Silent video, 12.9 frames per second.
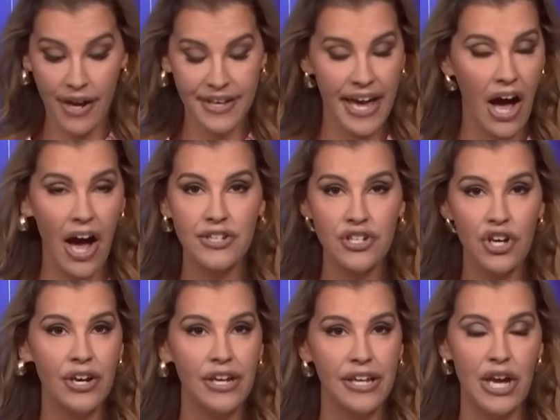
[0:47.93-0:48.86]
Yeah, I
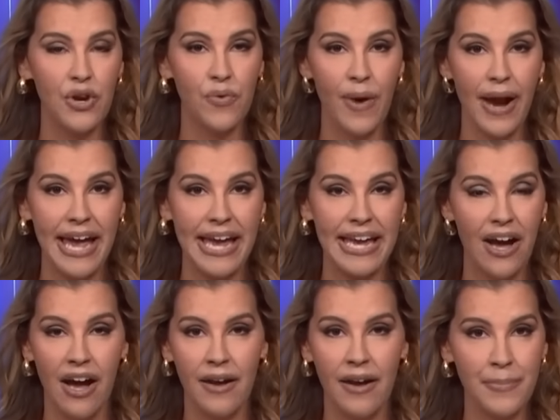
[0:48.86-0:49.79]
totally
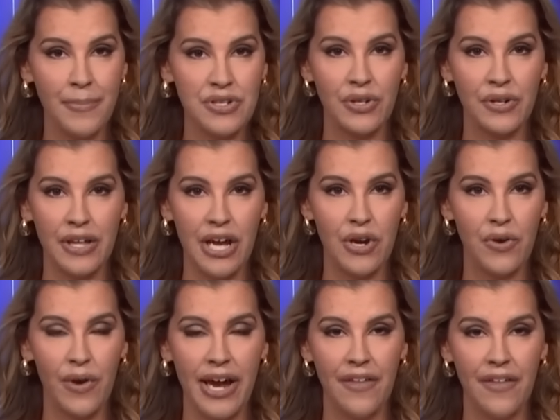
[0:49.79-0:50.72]
agree. I
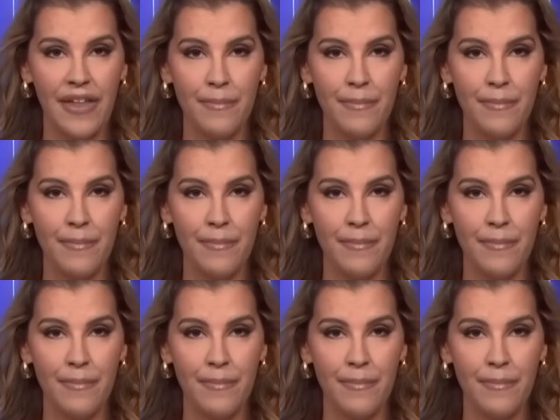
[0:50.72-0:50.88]
absolutely agree on